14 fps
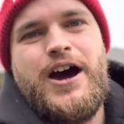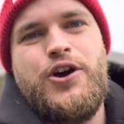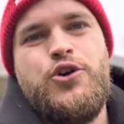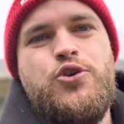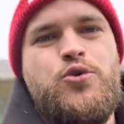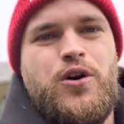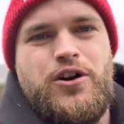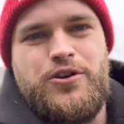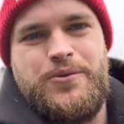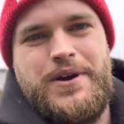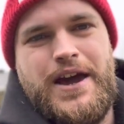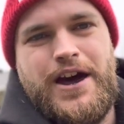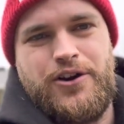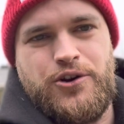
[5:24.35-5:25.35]
who are
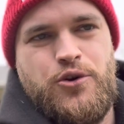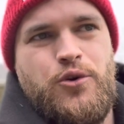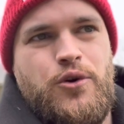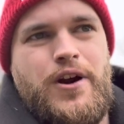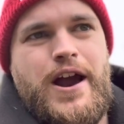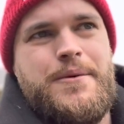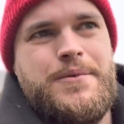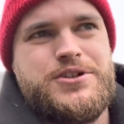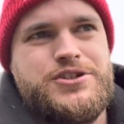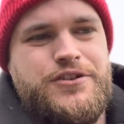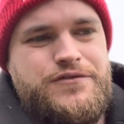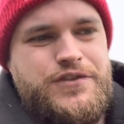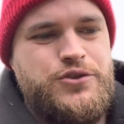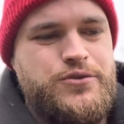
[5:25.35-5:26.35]
we at our core? How much
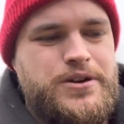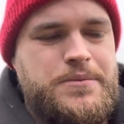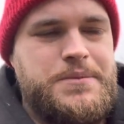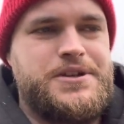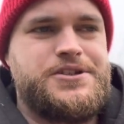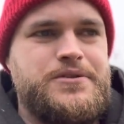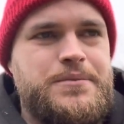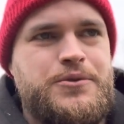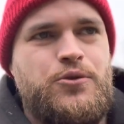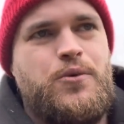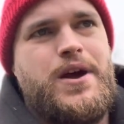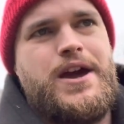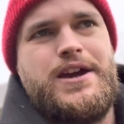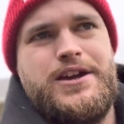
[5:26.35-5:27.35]
of you can be stripped
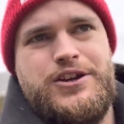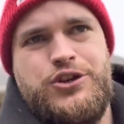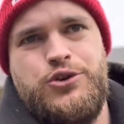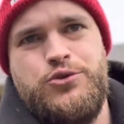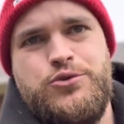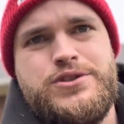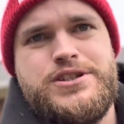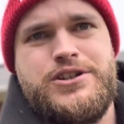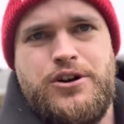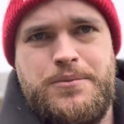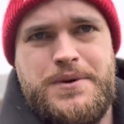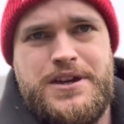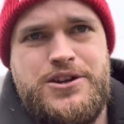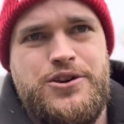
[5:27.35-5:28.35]
away and you still
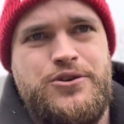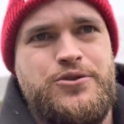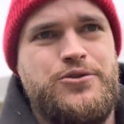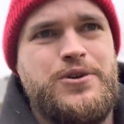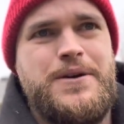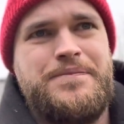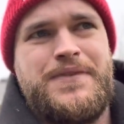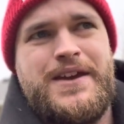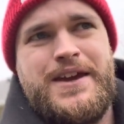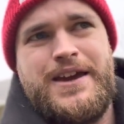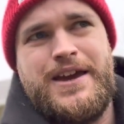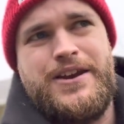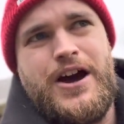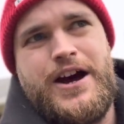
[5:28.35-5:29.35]
be you
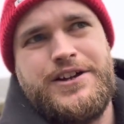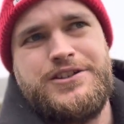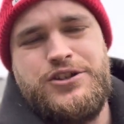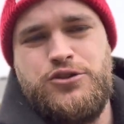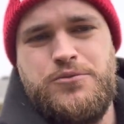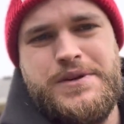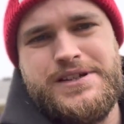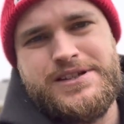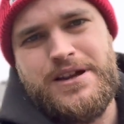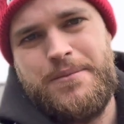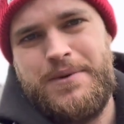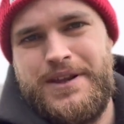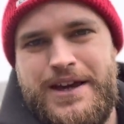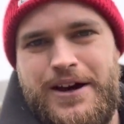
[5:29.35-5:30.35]
and not you be
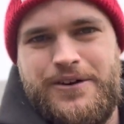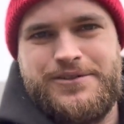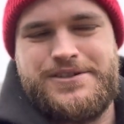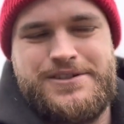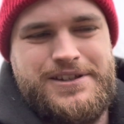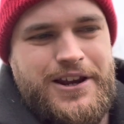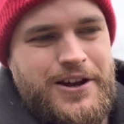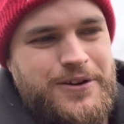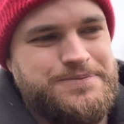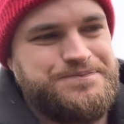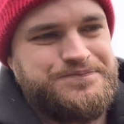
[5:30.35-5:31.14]
somebody else, you know?